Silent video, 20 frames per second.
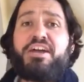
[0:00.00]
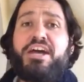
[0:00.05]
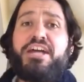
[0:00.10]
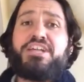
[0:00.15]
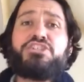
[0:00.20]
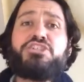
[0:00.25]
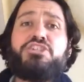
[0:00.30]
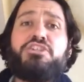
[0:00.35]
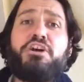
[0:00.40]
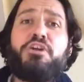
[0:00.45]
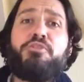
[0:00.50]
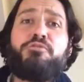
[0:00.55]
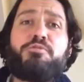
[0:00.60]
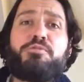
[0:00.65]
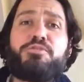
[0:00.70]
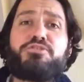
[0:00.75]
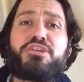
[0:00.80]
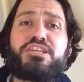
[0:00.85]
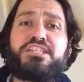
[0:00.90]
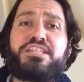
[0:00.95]
As you know
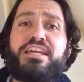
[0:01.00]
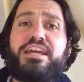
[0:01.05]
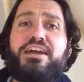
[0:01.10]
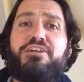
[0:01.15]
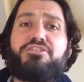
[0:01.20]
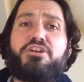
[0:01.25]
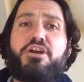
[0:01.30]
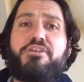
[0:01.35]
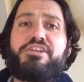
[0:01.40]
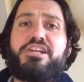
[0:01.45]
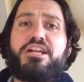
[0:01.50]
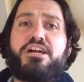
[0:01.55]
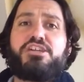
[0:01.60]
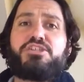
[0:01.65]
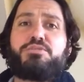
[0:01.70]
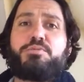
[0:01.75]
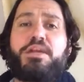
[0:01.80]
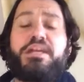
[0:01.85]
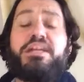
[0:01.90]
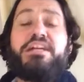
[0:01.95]
from the Dressing Gown Diary
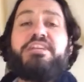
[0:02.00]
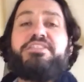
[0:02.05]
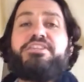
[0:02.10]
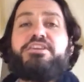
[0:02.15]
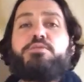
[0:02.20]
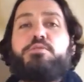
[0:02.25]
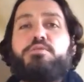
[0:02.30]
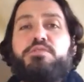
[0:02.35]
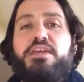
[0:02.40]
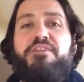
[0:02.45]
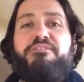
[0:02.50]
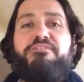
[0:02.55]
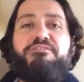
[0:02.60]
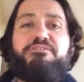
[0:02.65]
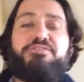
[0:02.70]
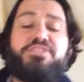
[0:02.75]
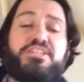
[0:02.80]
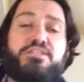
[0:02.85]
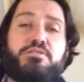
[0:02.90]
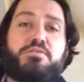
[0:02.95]
last week, this is
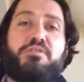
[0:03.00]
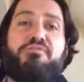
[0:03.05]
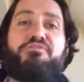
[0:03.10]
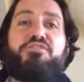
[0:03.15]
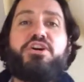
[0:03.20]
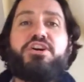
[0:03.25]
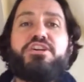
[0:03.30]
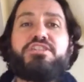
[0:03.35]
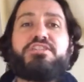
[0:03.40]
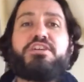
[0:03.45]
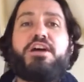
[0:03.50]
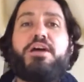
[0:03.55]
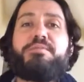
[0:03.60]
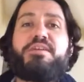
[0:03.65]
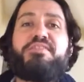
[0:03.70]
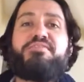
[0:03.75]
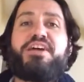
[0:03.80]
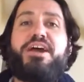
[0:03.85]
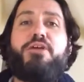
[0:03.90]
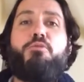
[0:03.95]
the first
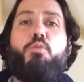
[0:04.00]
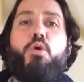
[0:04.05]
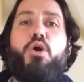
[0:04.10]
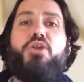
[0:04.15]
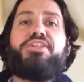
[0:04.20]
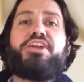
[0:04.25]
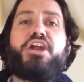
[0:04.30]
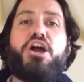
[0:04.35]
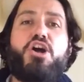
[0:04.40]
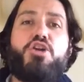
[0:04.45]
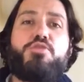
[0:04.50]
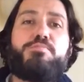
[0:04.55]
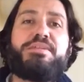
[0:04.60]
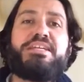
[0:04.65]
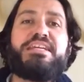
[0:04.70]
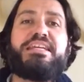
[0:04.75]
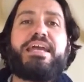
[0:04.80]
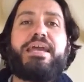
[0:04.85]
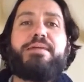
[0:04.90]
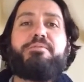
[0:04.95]
time they've now won the
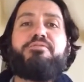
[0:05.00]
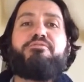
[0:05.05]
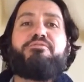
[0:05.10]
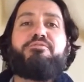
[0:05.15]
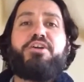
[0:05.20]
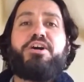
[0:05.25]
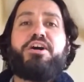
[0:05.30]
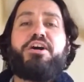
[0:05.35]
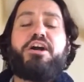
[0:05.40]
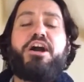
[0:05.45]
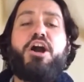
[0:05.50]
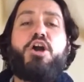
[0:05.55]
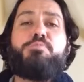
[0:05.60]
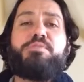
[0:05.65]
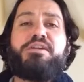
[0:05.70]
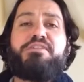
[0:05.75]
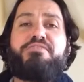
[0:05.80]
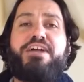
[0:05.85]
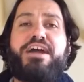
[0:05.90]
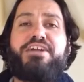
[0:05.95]
opening game of
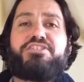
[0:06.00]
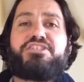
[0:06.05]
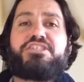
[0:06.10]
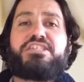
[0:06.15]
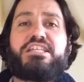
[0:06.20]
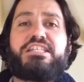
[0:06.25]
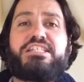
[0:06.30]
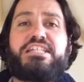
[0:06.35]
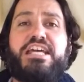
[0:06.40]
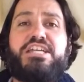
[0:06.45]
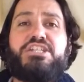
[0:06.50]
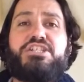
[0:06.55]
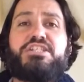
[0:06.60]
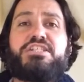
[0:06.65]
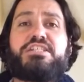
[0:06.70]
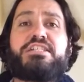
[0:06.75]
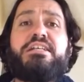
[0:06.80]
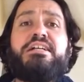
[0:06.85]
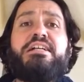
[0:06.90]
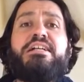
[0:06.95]
opening round of the Six
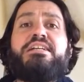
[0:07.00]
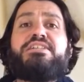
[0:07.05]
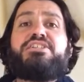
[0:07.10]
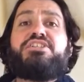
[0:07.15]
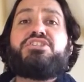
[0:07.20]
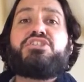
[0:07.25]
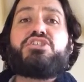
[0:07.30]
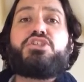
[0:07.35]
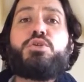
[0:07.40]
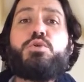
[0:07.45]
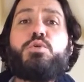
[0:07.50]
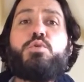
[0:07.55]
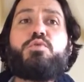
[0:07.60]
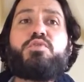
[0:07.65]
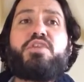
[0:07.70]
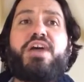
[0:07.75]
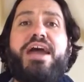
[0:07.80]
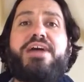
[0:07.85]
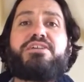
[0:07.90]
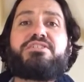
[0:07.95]
Nations since
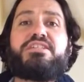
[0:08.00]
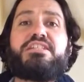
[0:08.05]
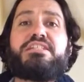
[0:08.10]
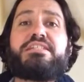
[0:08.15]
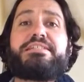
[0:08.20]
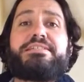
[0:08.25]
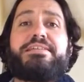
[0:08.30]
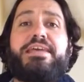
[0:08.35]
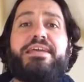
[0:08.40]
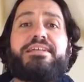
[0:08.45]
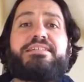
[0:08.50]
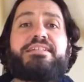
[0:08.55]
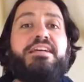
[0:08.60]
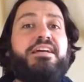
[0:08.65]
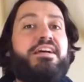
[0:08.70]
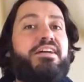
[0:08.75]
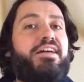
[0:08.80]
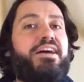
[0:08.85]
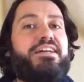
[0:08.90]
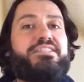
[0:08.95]
2006.
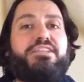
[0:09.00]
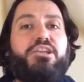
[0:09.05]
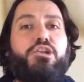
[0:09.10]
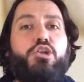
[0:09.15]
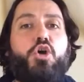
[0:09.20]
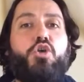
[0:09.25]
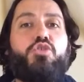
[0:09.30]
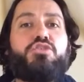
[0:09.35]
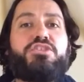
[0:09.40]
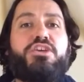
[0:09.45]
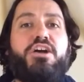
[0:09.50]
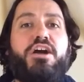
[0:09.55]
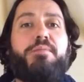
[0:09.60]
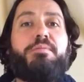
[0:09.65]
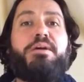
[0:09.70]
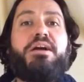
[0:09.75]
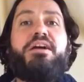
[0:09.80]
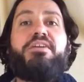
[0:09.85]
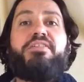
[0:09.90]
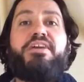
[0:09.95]
That is a long
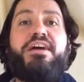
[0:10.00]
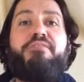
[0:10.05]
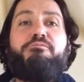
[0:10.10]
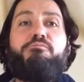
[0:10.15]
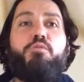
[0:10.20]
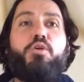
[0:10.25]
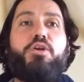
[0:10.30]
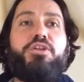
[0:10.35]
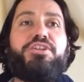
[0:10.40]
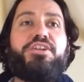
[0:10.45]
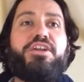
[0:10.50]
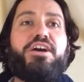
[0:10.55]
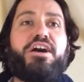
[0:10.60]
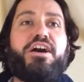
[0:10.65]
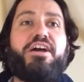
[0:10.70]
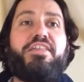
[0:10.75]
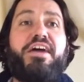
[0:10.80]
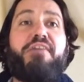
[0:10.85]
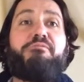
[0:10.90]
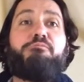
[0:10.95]
time. They haven't won. They
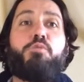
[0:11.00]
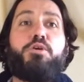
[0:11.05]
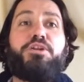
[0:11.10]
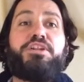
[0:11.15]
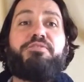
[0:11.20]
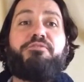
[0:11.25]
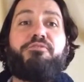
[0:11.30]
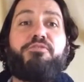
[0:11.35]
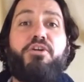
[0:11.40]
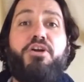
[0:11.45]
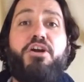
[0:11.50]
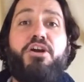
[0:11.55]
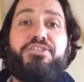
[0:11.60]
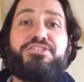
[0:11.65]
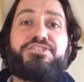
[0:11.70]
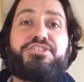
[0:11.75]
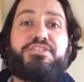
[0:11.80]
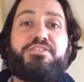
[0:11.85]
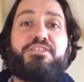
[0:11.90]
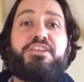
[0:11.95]
haven't won in
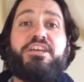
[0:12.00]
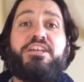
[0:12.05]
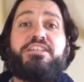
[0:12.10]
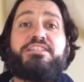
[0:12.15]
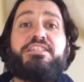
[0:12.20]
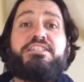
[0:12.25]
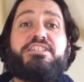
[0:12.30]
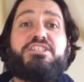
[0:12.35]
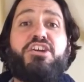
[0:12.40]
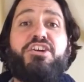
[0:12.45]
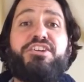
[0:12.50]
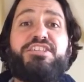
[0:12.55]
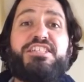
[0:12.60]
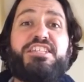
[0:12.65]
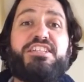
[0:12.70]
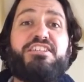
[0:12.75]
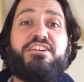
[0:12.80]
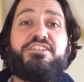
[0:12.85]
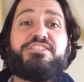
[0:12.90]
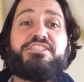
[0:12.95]
France since
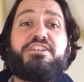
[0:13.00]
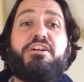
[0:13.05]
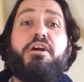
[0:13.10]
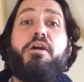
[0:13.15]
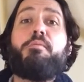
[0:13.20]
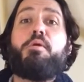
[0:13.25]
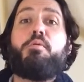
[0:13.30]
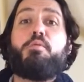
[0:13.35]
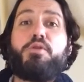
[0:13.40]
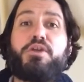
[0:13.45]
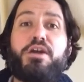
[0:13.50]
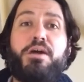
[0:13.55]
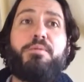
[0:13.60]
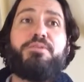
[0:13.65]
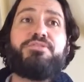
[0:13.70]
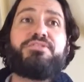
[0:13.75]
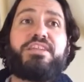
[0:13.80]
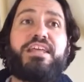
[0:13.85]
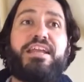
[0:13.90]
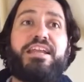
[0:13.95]
1999, but we'll come
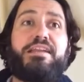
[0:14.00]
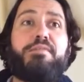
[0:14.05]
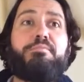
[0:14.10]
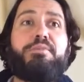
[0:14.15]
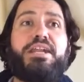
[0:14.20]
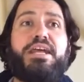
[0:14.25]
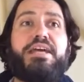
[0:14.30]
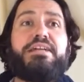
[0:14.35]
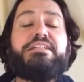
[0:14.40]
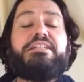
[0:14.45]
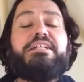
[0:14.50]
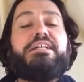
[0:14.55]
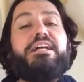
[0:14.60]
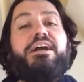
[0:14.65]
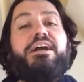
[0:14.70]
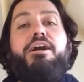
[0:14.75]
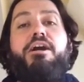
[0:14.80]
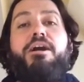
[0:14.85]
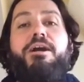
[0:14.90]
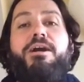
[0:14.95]
on to that in a minute.
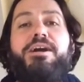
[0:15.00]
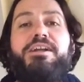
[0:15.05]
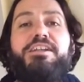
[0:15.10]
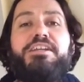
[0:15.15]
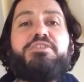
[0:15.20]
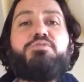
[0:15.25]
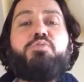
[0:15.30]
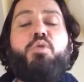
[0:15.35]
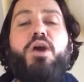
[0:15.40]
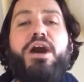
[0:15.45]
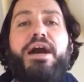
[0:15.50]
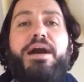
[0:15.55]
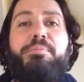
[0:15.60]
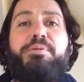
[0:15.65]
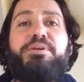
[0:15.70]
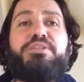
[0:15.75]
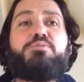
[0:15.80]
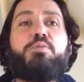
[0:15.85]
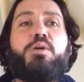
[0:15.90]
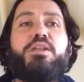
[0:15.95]
Ireland, what
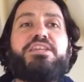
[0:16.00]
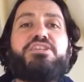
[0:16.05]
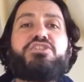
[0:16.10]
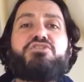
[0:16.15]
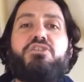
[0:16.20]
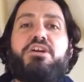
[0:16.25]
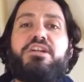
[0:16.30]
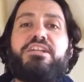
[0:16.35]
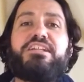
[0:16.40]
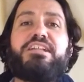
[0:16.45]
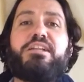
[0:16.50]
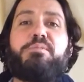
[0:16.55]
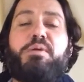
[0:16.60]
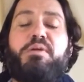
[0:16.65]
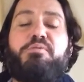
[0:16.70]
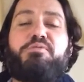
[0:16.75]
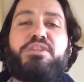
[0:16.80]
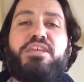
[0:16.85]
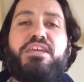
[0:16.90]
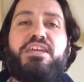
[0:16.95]
happened? Well, they struggled a little
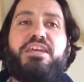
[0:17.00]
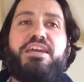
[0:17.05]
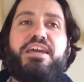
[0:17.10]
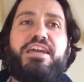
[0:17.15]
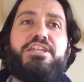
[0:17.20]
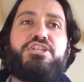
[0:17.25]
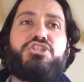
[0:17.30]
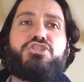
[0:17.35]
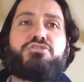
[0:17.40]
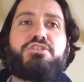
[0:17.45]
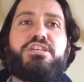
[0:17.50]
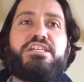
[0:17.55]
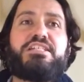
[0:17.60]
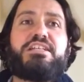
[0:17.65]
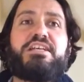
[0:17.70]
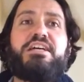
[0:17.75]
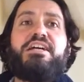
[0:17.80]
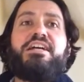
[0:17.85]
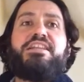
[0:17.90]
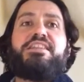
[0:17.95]
bit with the
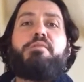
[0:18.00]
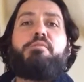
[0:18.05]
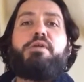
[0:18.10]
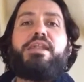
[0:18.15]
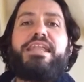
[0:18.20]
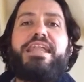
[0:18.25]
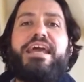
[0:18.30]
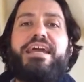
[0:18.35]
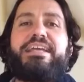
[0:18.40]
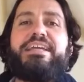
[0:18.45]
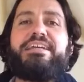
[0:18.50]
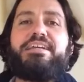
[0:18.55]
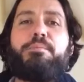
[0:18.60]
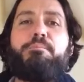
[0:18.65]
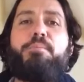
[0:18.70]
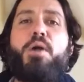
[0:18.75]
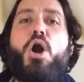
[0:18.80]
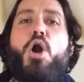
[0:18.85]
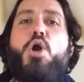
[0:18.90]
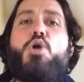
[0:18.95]
injuries. They were lacking
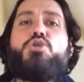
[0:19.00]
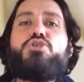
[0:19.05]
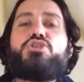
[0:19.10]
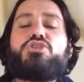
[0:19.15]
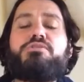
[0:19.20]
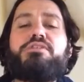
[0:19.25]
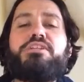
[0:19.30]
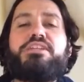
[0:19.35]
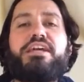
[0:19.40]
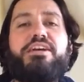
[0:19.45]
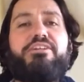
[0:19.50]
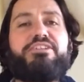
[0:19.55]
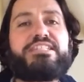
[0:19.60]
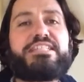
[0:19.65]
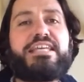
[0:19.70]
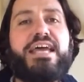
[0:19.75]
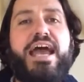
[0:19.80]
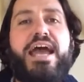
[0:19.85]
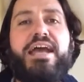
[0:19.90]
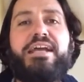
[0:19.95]
composure in their
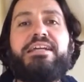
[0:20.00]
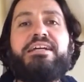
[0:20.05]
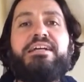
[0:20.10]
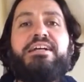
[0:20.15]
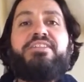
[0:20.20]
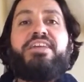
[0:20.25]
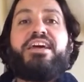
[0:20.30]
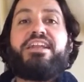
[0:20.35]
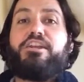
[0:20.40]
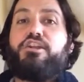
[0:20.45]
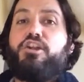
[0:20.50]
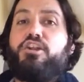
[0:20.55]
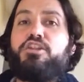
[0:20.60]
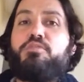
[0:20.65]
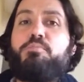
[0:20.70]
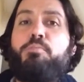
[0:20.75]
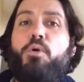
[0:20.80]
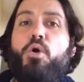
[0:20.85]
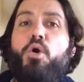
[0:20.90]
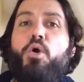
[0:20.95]
attack. They had a lot
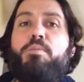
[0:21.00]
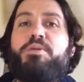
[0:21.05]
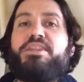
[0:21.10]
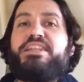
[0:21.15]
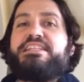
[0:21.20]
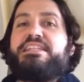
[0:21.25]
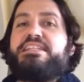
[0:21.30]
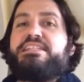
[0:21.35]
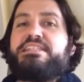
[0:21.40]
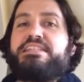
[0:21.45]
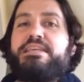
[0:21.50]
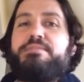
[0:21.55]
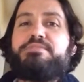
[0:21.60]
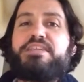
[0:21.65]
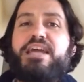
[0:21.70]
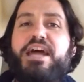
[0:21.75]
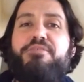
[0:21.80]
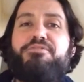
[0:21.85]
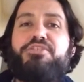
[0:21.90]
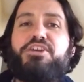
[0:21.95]
of the ball, but they didn't seem
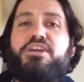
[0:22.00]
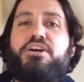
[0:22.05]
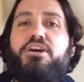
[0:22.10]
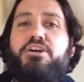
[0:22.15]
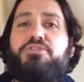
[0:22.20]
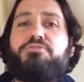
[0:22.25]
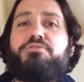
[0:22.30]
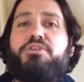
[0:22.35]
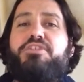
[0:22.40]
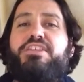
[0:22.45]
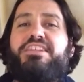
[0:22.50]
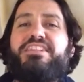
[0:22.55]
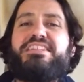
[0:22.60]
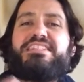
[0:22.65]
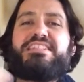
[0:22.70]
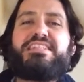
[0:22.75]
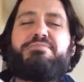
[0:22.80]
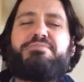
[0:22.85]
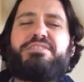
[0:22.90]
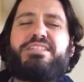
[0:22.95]
to have the cutthroat. They
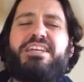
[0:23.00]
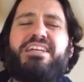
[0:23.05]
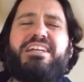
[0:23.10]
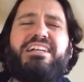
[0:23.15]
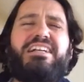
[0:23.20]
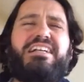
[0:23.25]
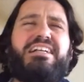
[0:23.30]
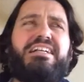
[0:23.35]
didn't seem to.